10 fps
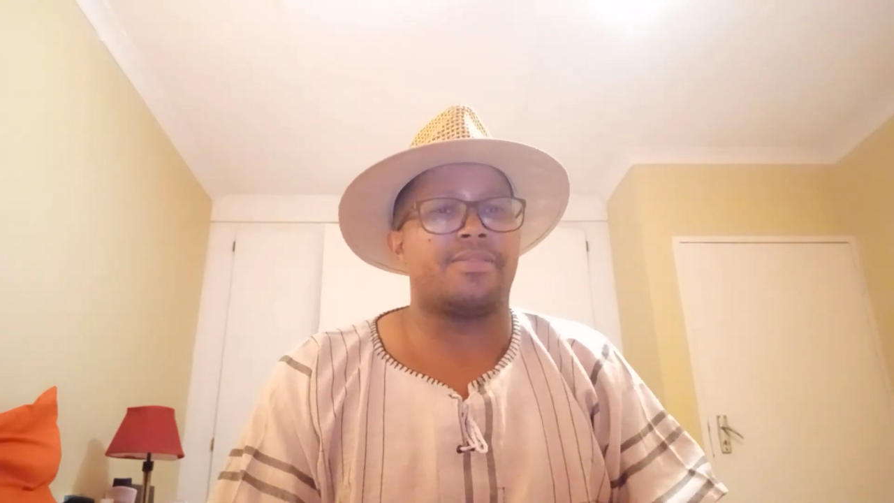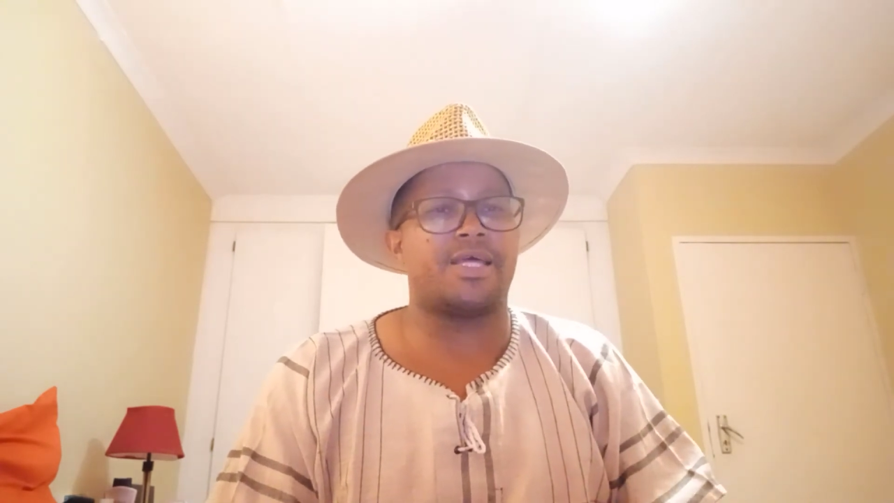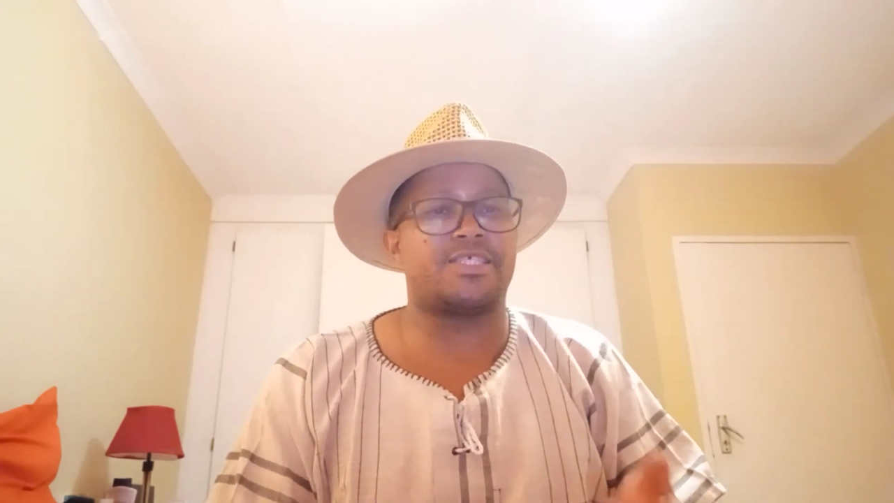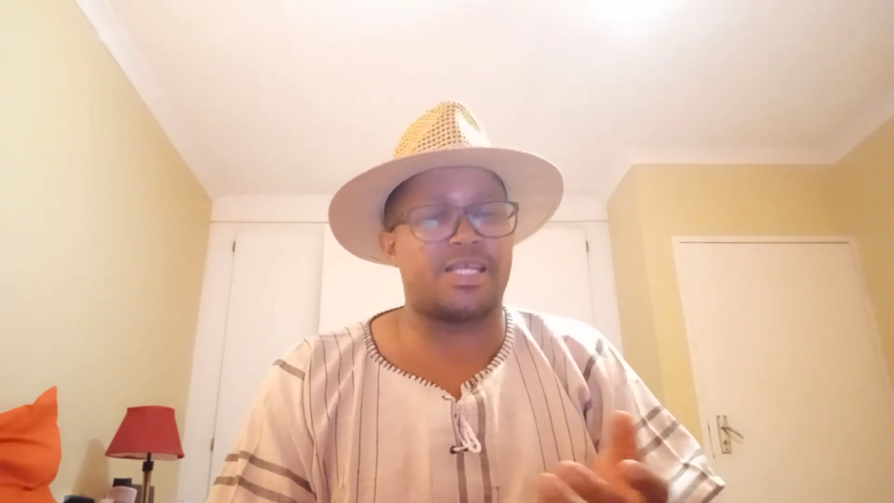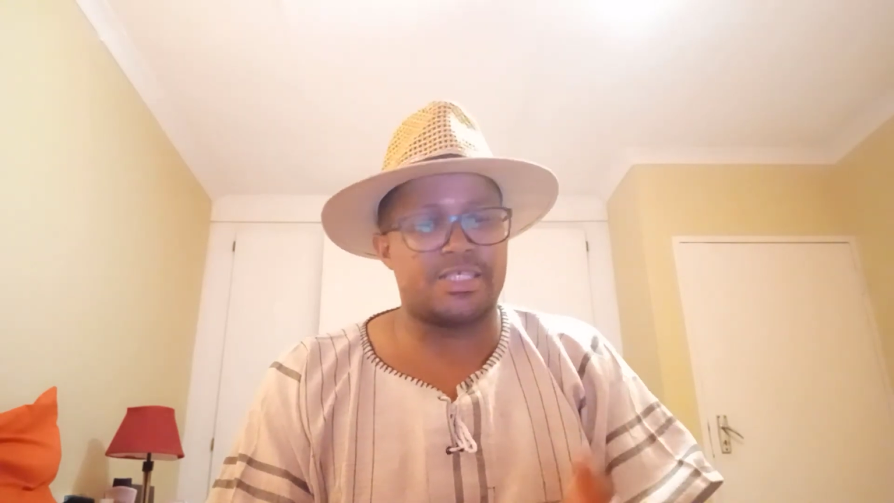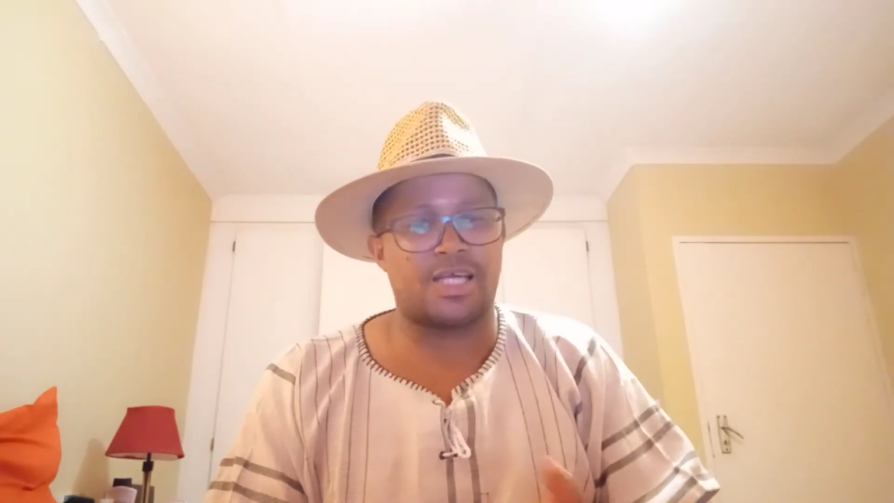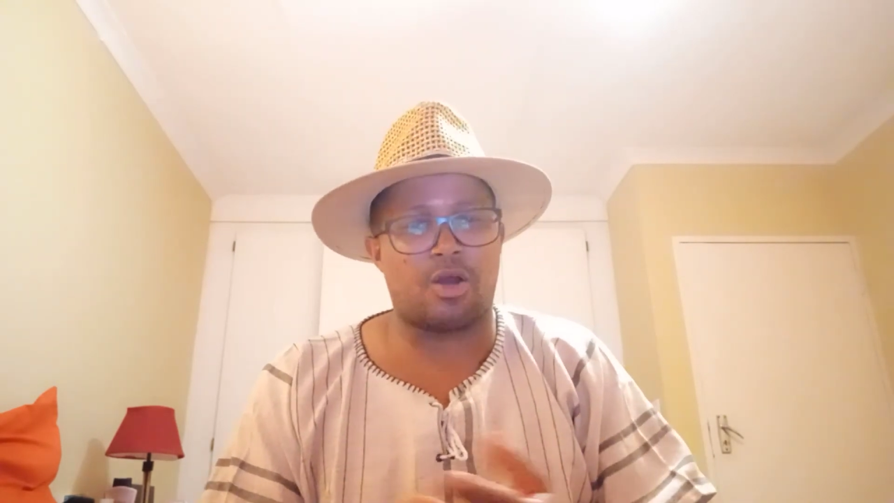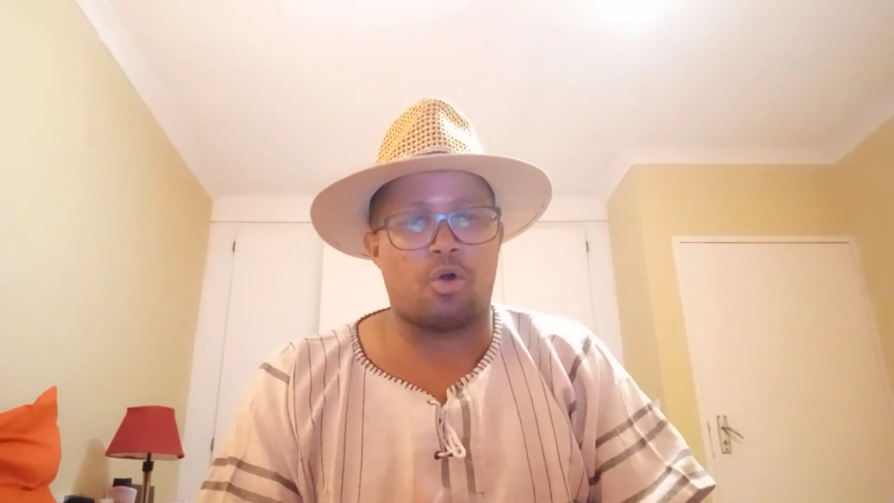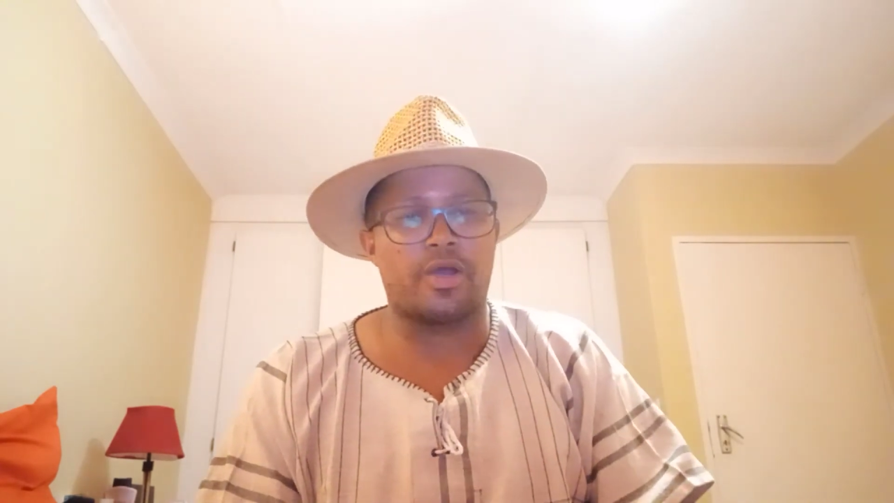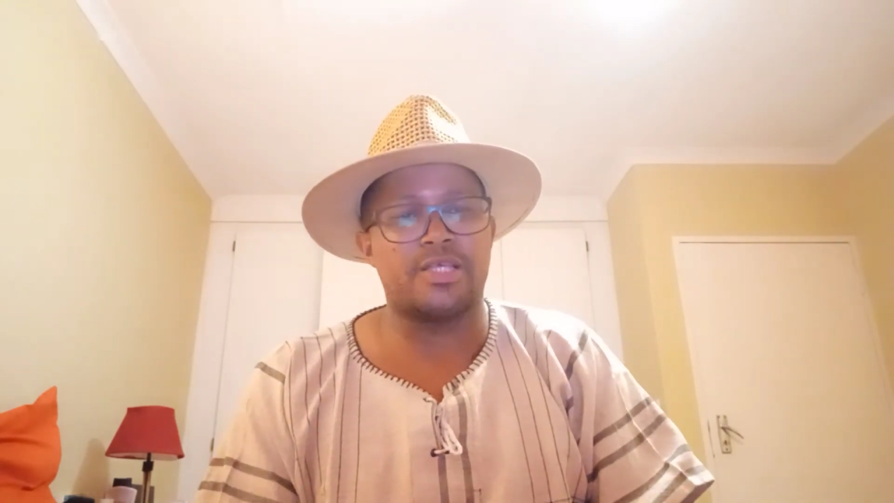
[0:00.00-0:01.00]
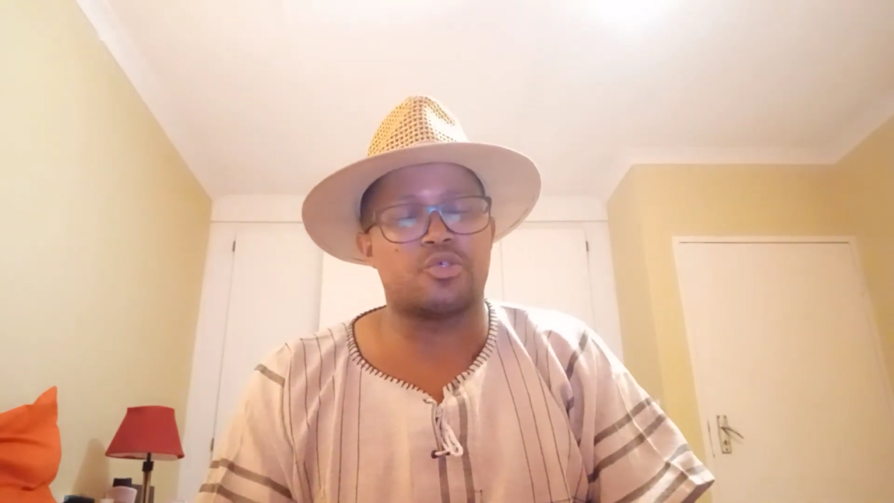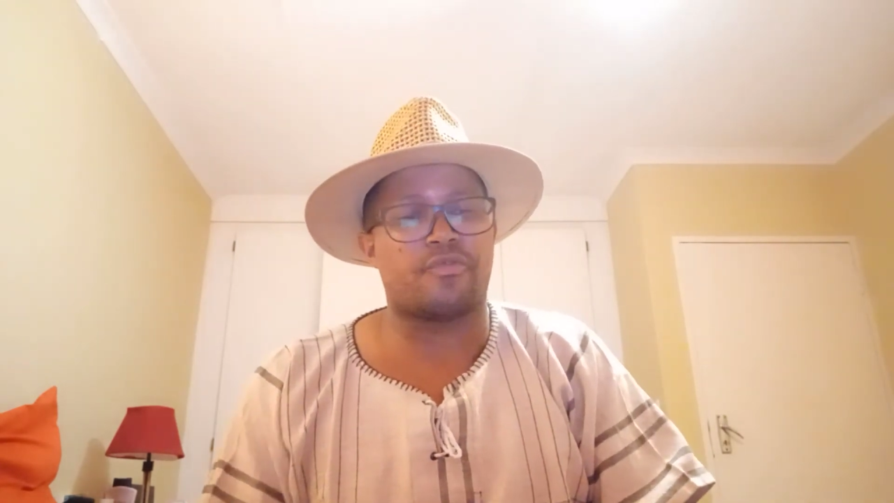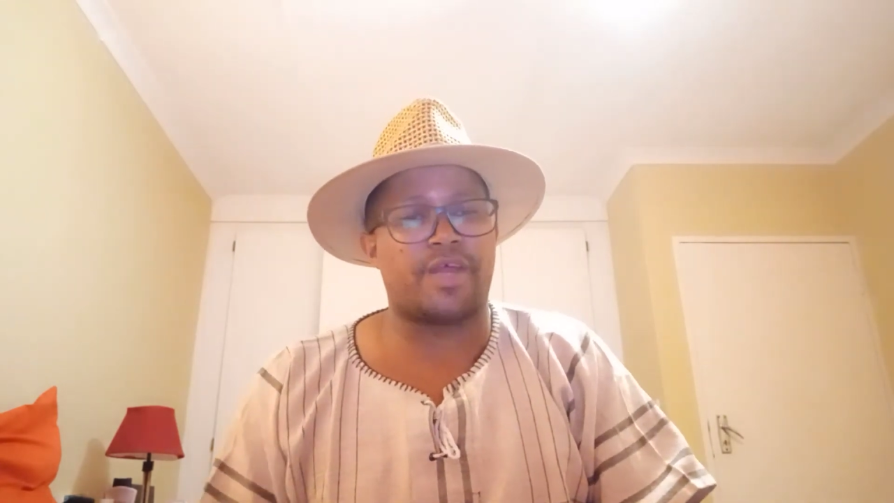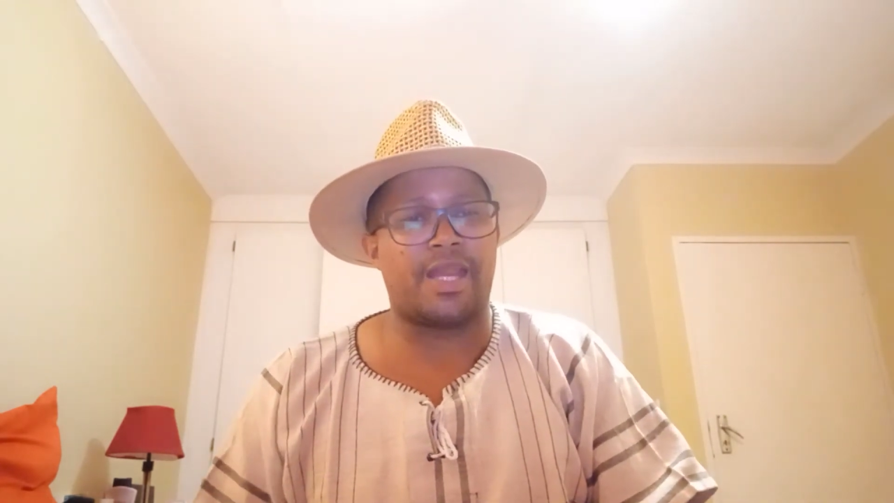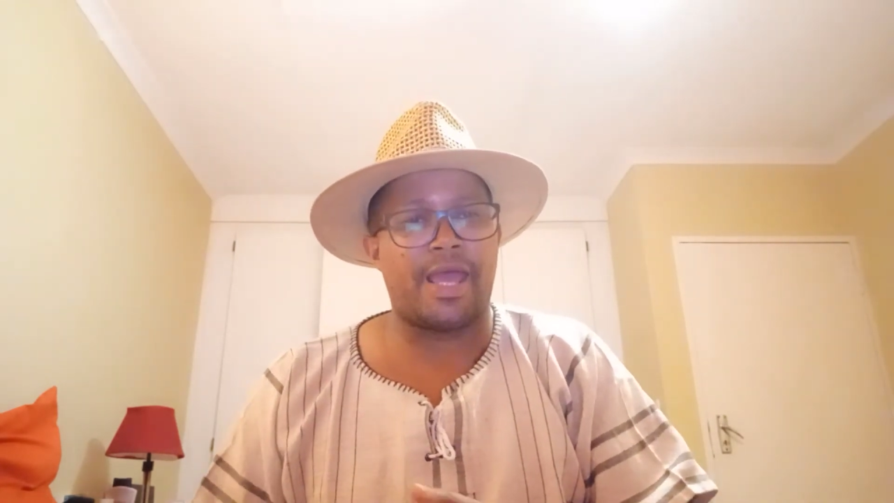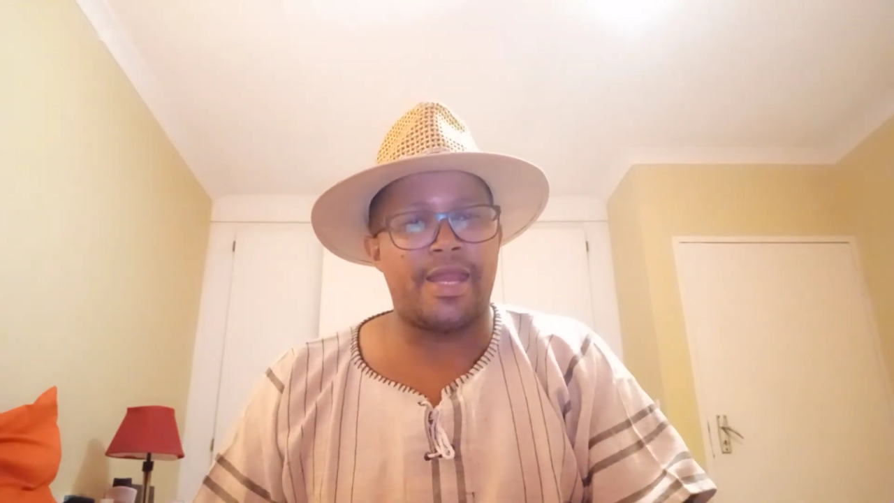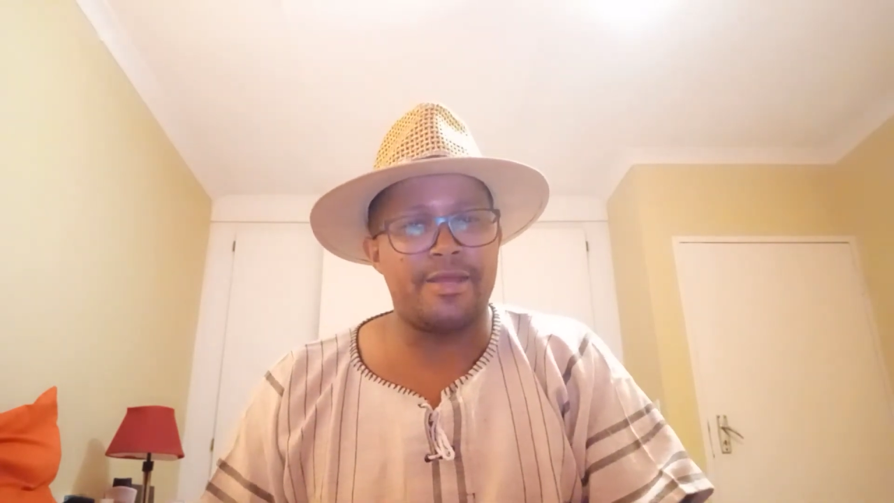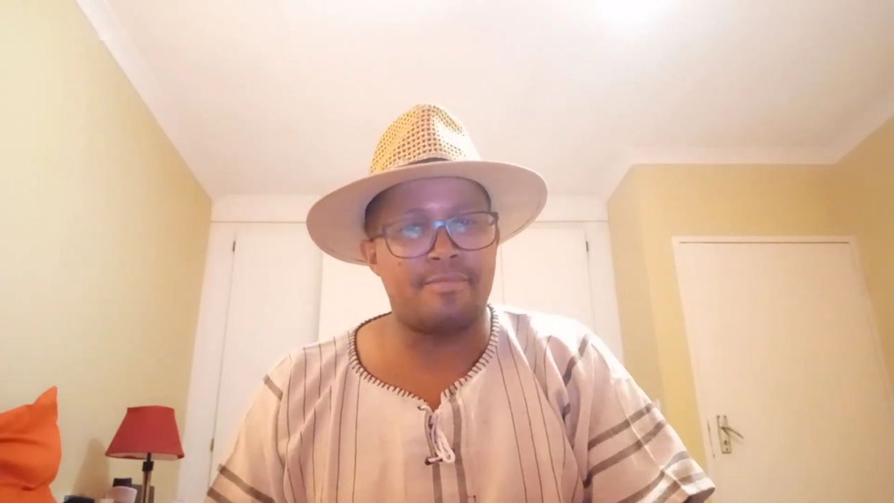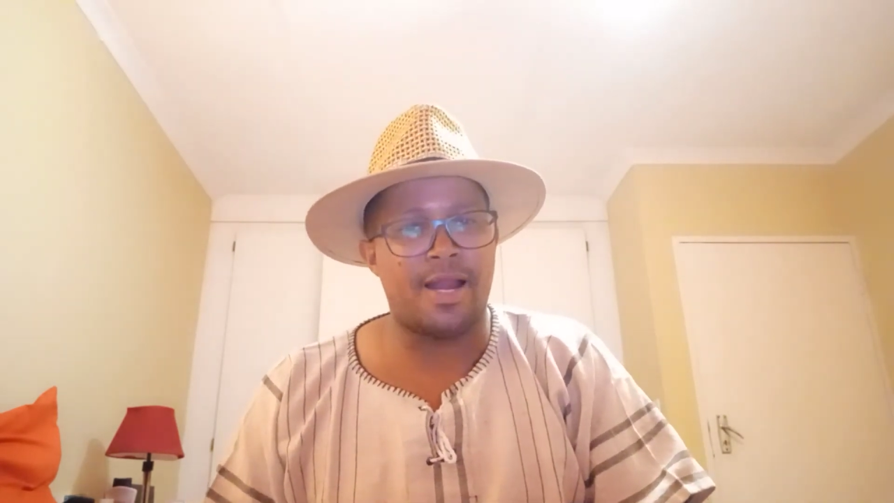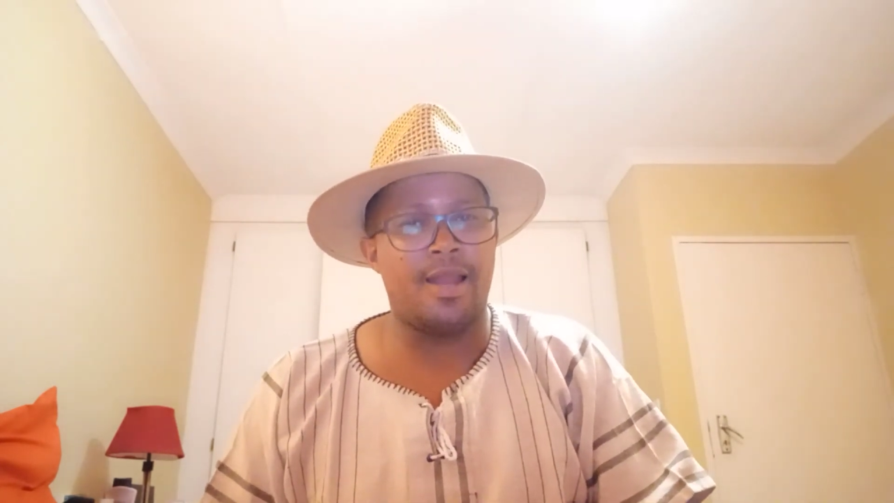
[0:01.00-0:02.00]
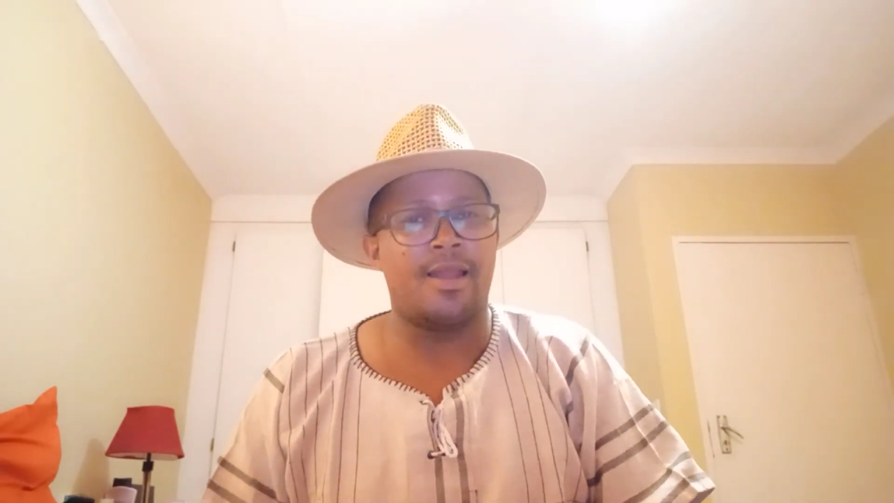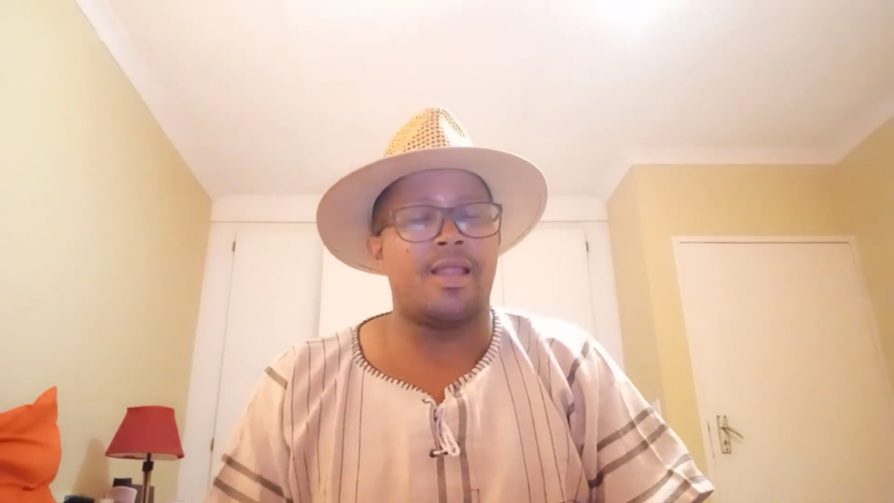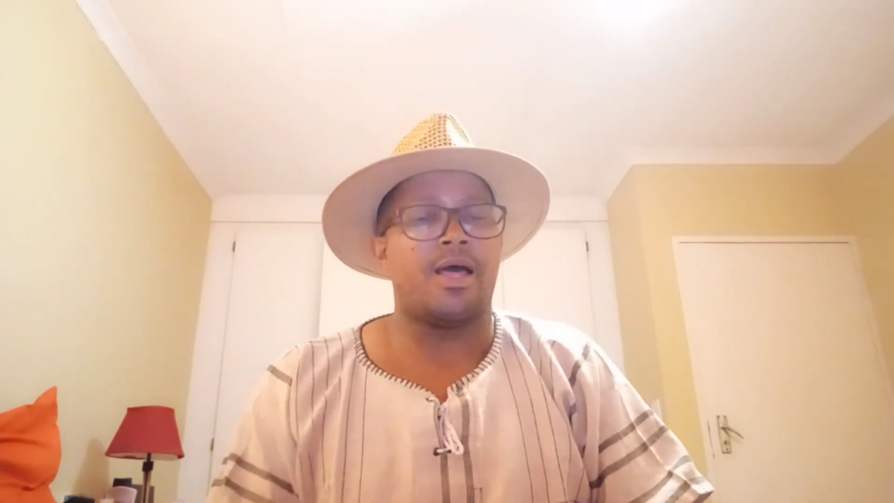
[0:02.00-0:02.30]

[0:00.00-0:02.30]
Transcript: the genital organs of an animal,